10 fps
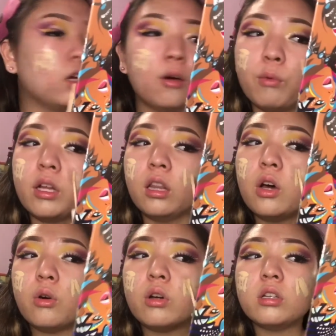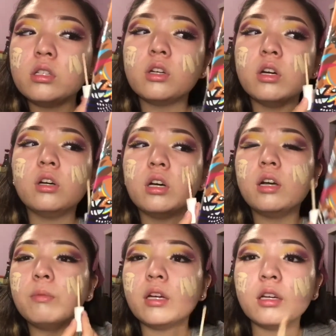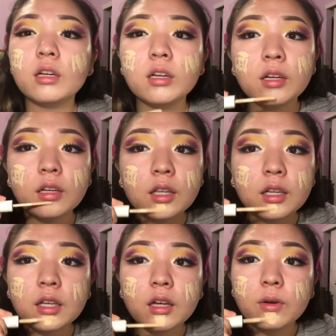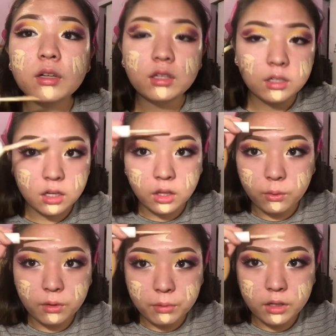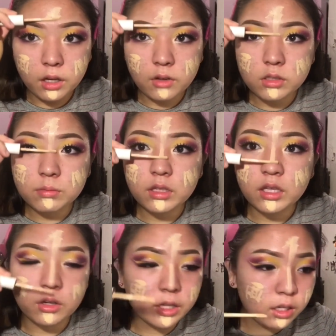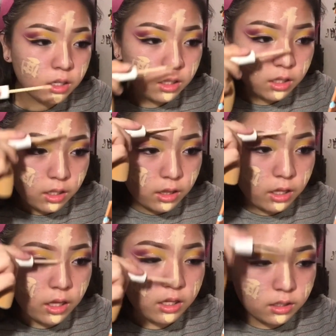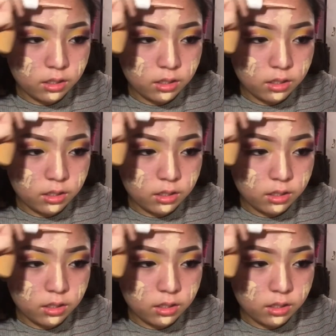I'm running low, so I might need to get another one, but I've just been hearing that